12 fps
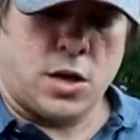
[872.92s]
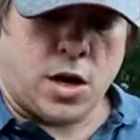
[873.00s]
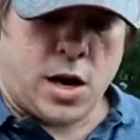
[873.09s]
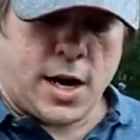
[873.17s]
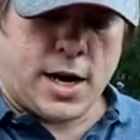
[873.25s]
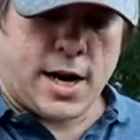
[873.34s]

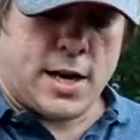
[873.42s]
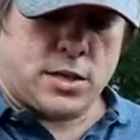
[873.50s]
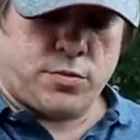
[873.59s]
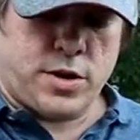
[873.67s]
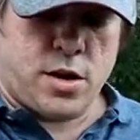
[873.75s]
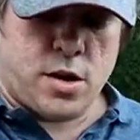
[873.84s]
Alright
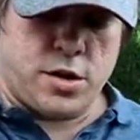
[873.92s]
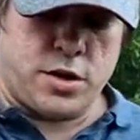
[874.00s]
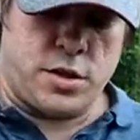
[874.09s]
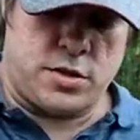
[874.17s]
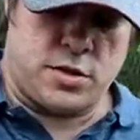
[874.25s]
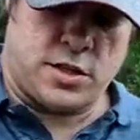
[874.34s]
guys, we are
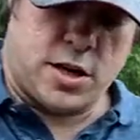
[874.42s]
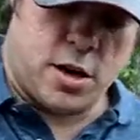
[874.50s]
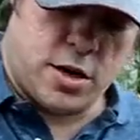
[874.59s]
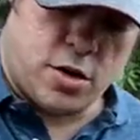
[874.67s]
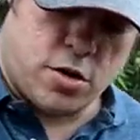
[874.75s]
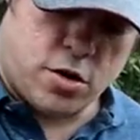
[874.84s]
done
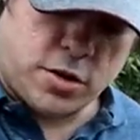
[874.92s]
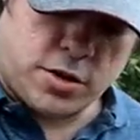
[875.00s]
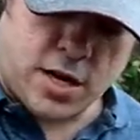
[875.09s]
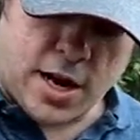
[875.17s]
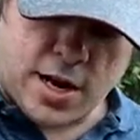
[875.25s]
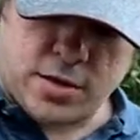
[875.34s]
searing it on all
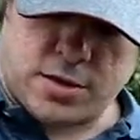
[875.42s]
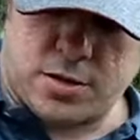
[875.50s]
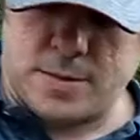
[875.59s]
sides.